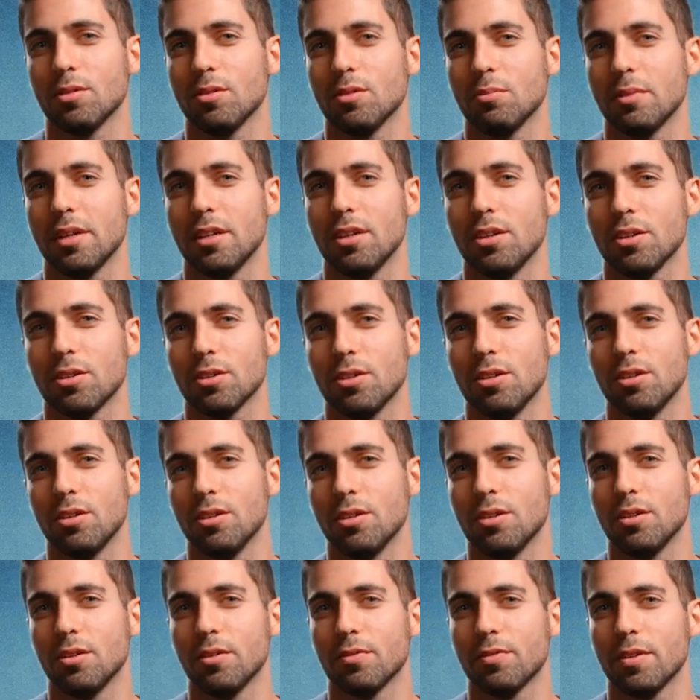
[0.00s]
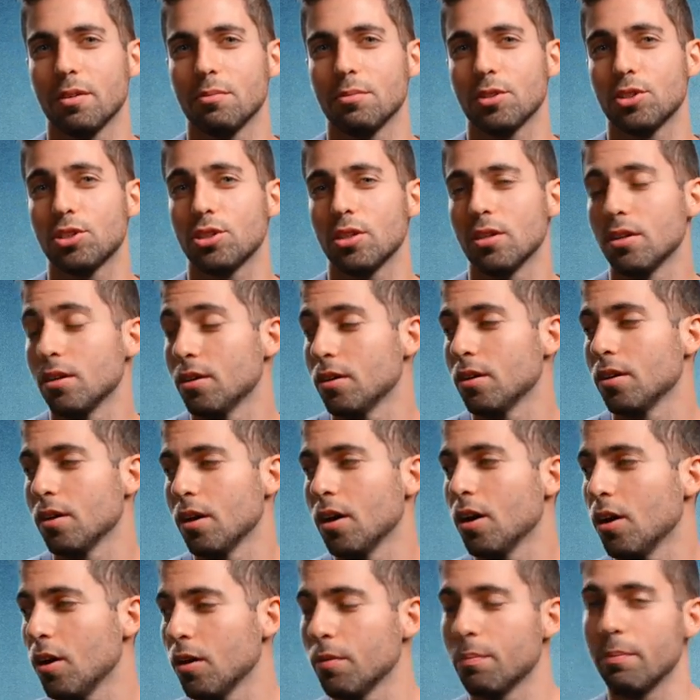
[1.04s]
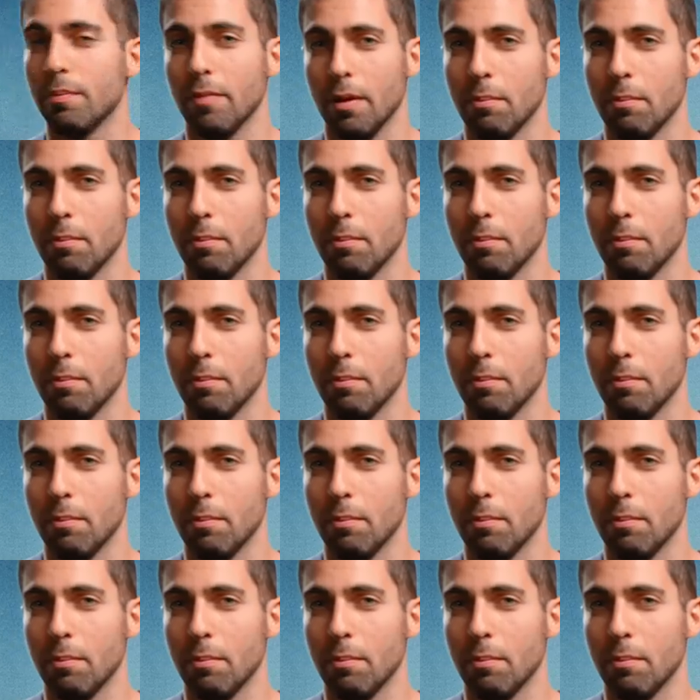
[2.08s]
Domenico Famici. Oh,